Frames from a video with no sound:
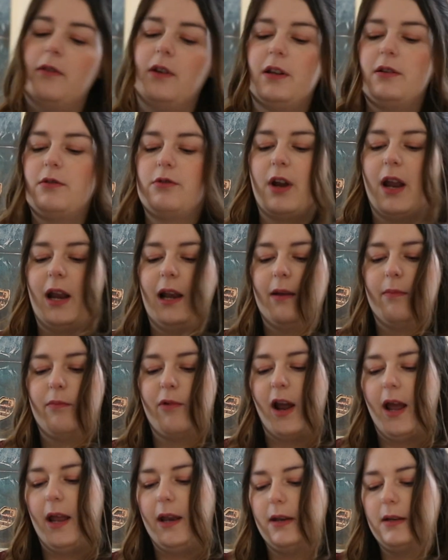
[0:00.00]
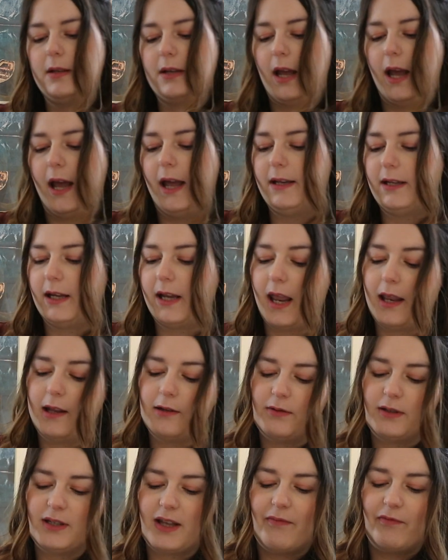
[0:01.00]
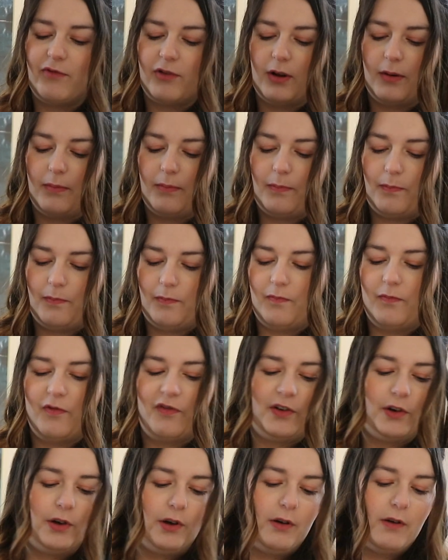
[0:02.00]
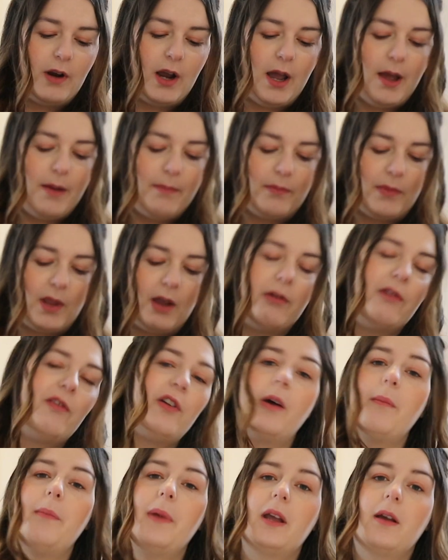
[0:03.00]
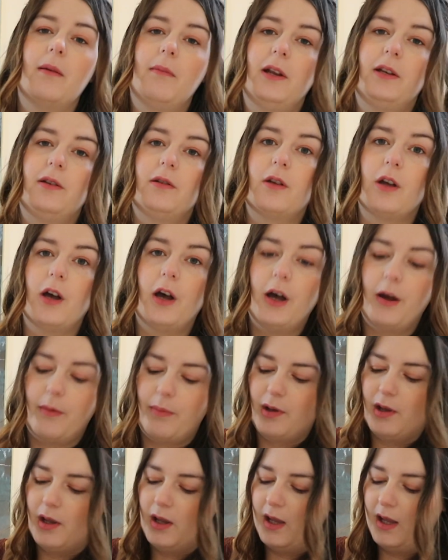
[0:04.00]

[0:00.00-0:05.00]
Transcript: are an Australian brand, and again this was sent for a review on Big Cup Little Cup.